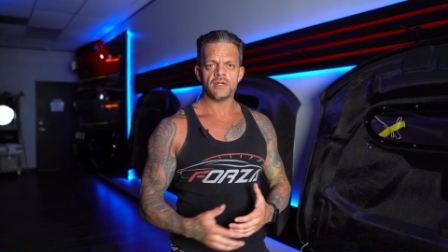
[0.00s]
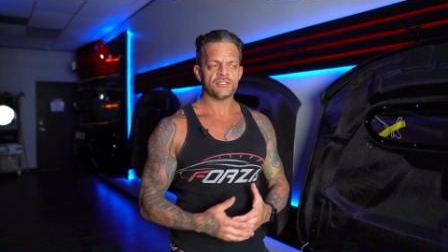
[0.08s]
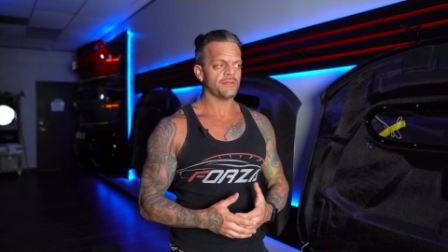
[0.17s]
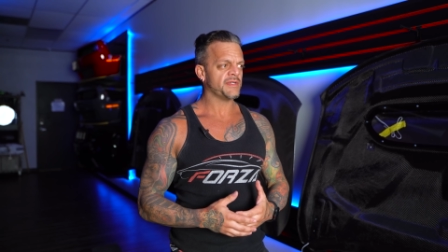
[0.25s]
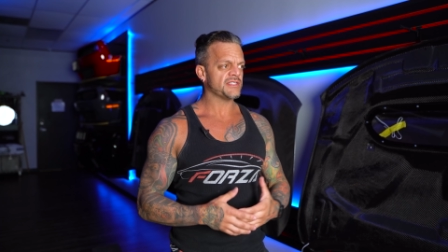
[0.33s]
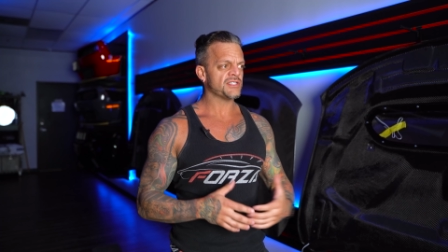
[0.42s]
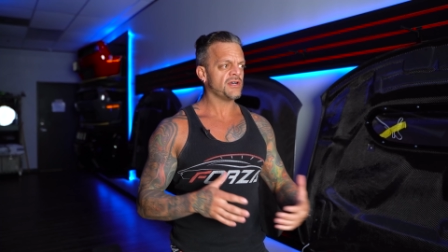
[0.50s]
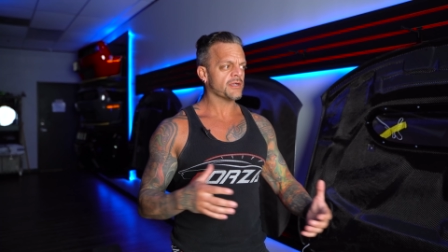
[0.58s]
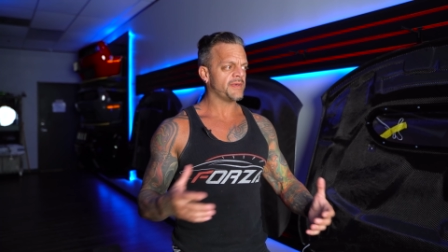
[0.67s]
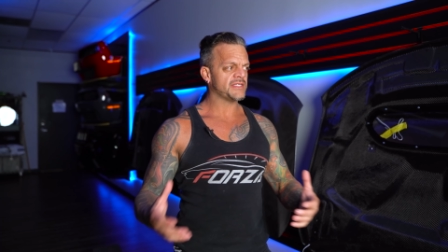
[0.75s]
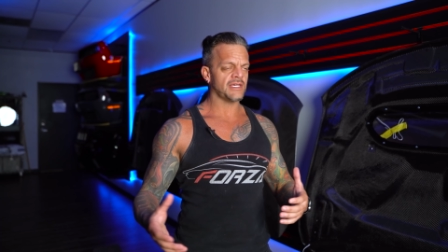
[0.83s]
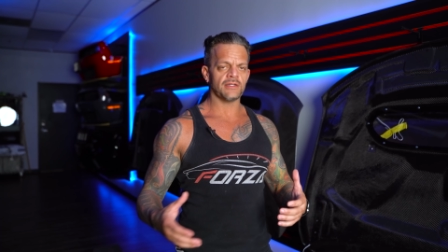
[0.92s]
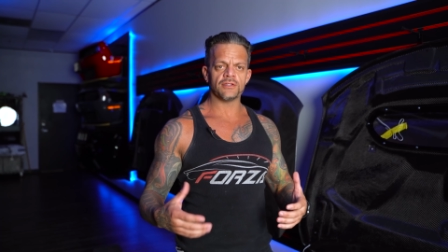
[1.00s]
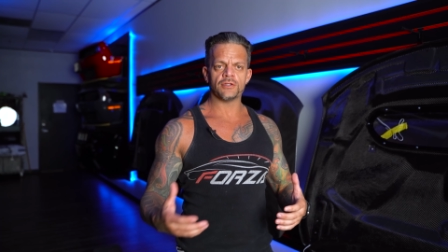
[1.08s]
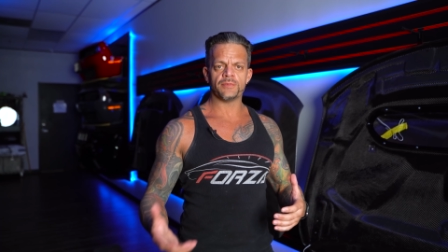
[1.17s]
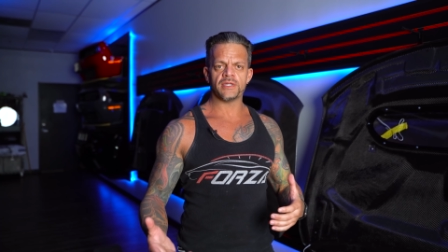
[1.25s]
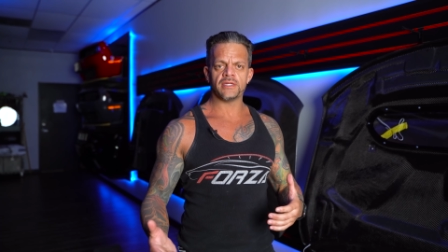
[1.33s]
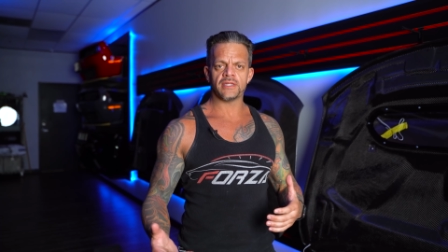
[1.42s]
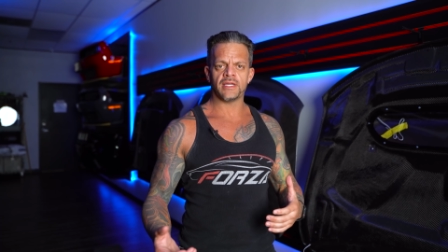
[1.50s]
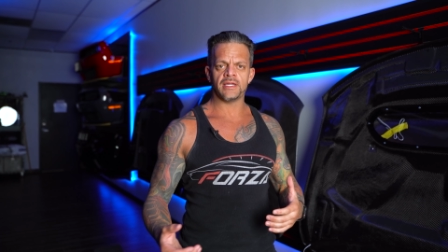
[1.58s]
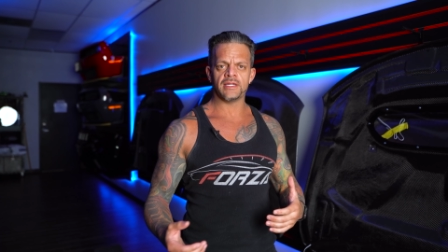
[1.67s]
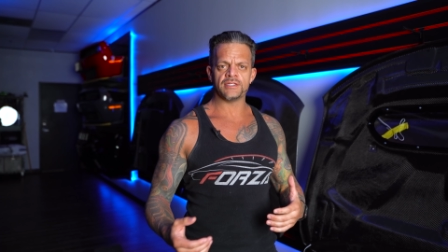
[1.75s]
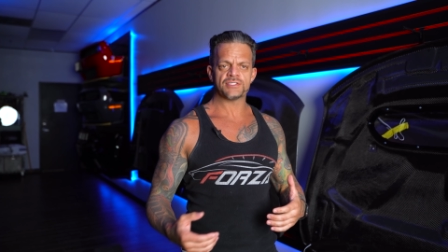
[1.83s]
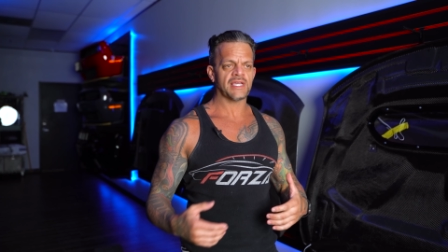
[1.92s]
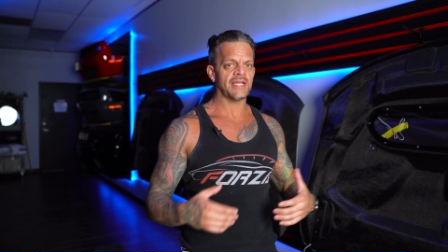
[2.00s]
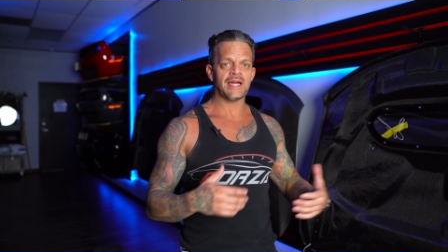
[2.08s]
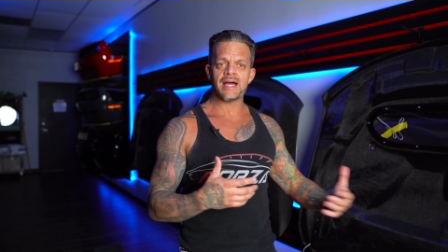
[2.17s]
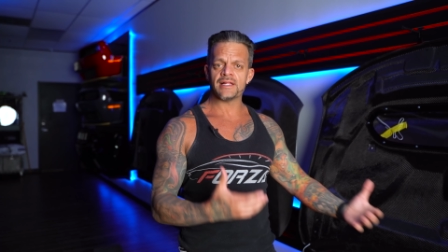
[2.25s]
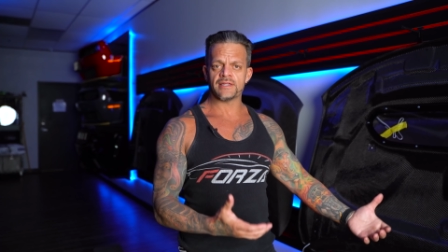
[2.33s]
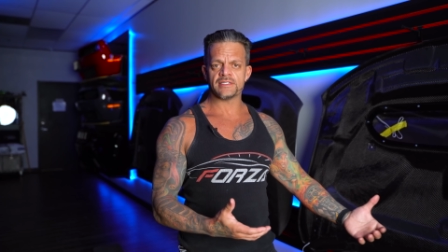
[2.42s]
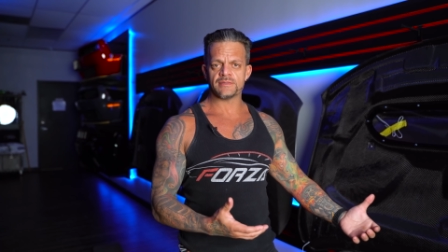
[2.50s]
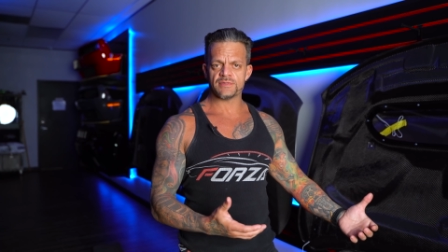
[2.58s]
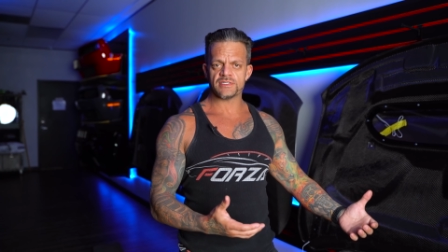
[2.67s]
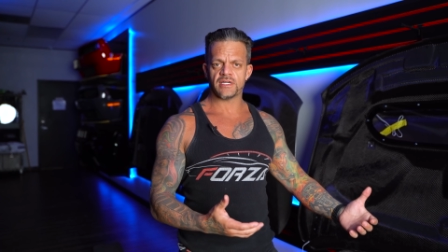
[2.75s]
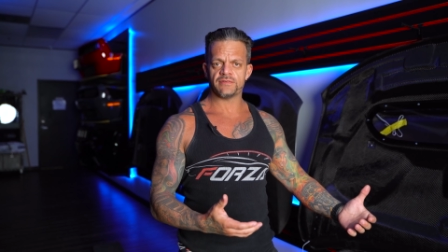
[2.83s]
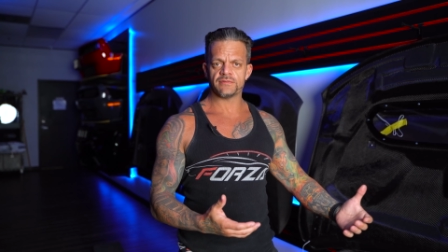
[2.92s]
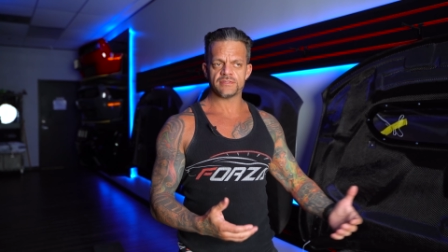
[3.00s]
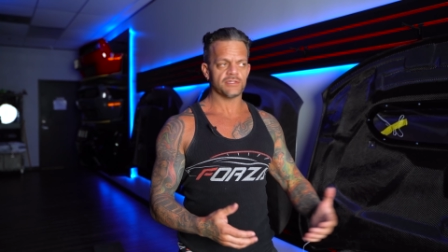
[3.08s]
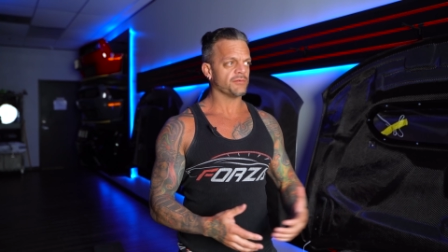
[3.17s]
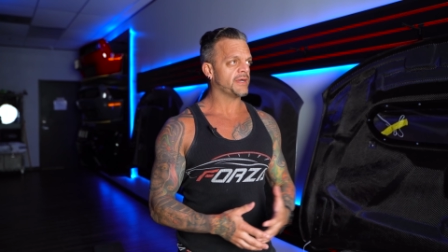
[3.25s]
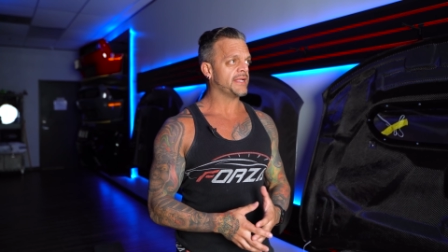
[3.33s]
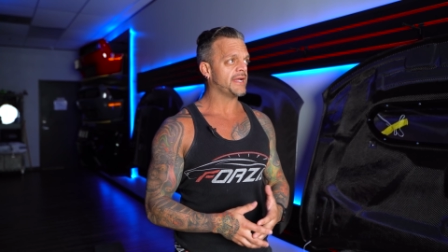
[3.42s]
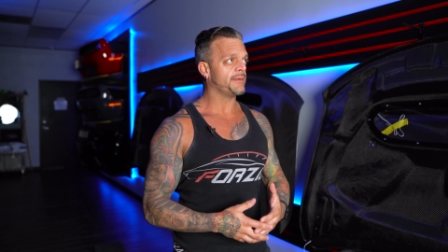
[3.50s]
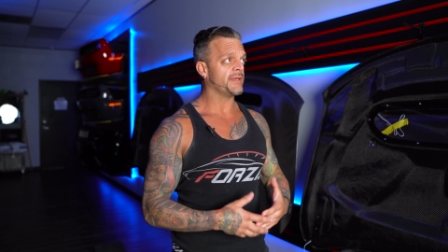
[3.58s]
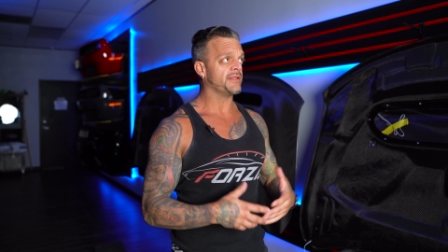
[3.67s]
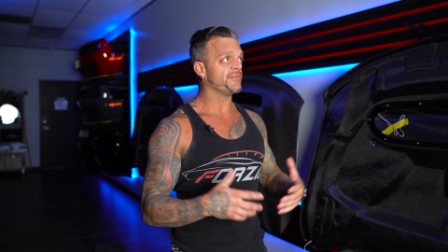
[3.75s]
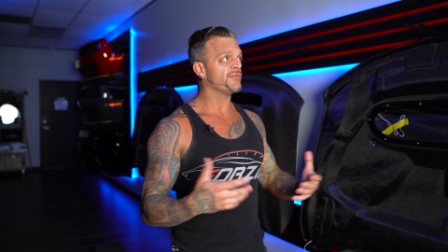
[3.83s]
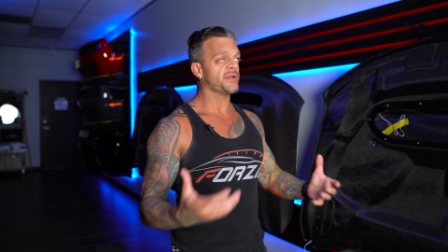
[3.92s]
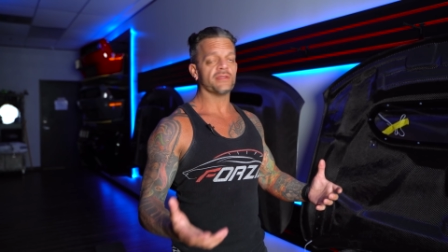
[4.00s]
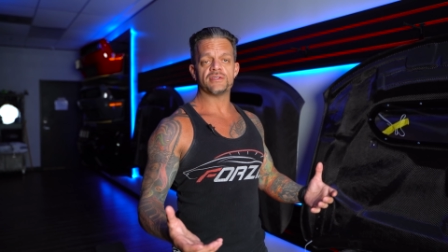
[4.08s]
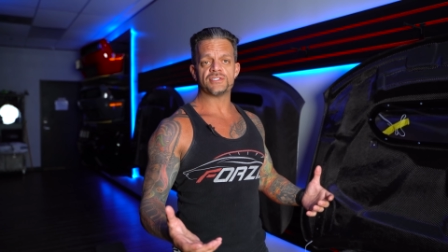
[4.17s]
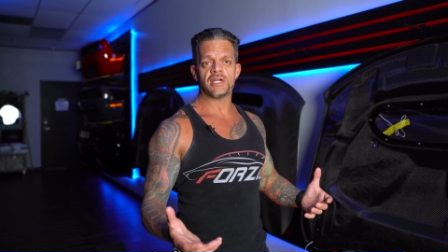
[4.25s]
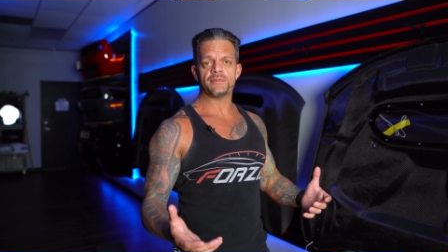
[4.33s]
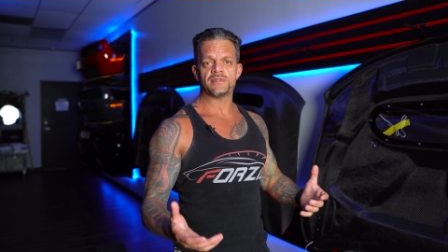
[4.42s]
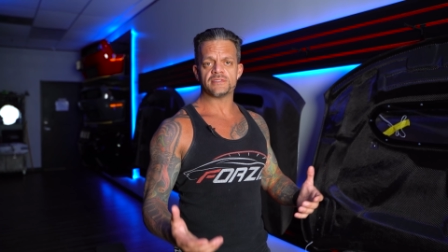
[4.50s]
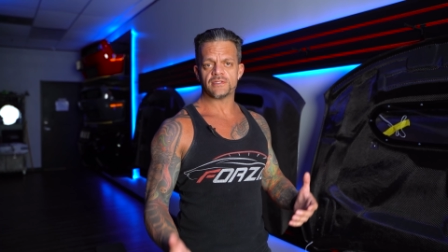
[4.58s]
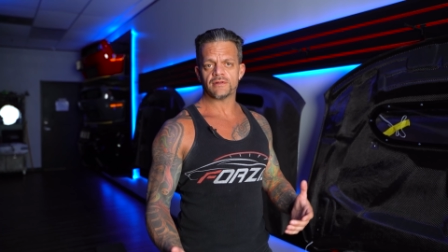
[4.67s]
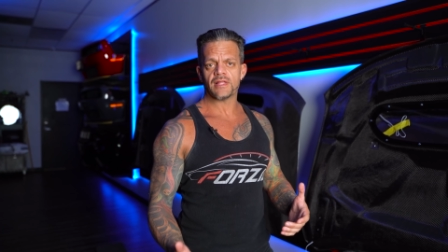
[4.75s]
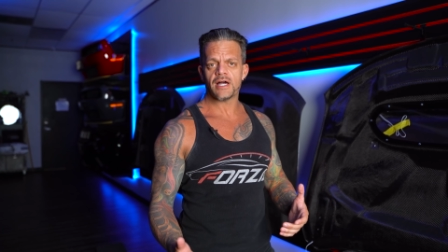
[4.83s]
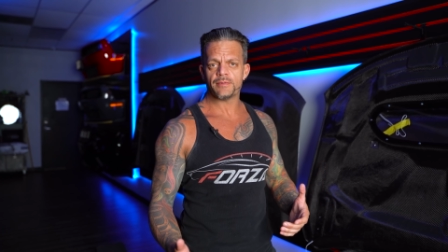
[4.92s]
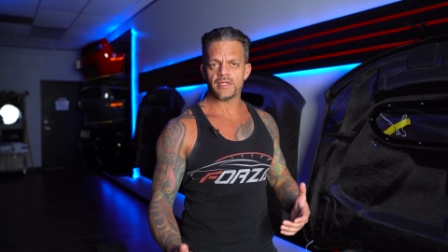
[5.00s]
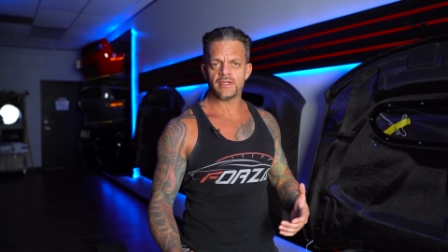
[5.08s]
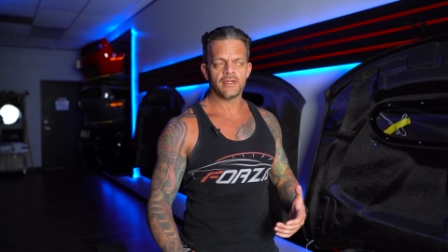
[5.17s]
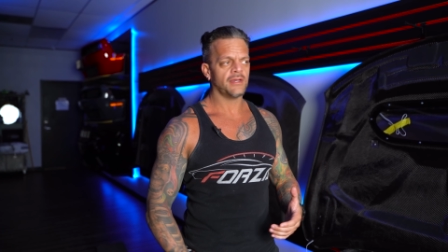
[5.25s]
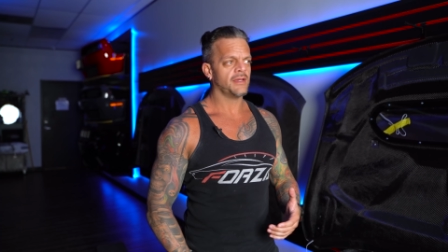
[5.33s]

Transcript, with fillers: So I'm gonna talk about that a little bit and just kind of highlight some stuff. So right now I'm in the front of the shop, this is our lobby.